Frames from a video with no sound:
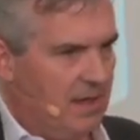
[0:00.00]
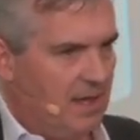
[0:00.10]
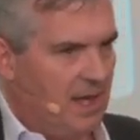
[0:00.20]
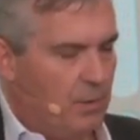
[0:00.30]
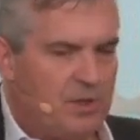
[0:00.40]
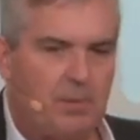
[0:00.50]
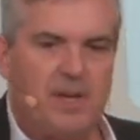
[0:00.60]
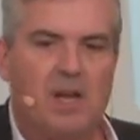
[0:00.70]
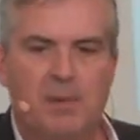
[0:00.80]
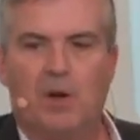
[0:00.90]
We start
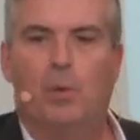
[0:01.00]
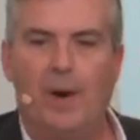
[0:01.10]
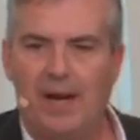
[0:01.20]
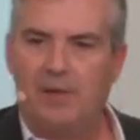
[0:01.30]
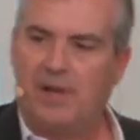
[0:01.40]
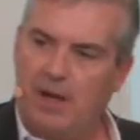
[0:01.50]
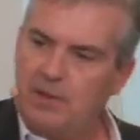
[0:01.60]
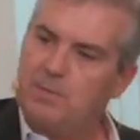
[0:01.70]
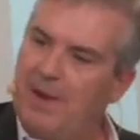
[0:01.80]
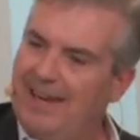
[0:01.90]
becoming aware that others
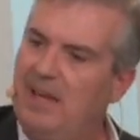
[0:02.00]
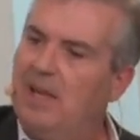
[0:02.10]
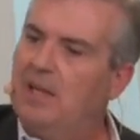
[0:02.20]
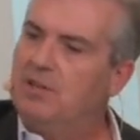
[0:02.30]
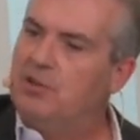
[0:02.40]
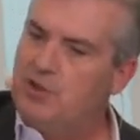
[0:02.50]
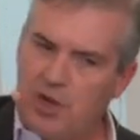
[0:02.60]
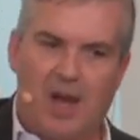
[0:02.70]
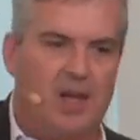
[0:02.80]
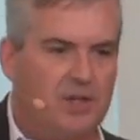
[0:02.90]
might
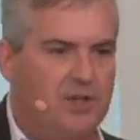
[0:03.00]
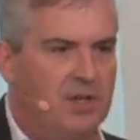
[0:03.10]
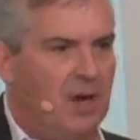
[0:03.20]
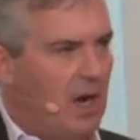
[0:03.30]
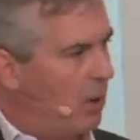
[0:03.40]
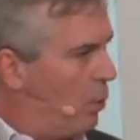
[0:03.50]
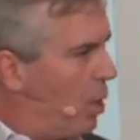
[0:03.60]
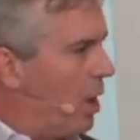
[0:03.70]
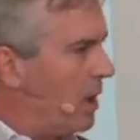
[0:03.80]
judge our work.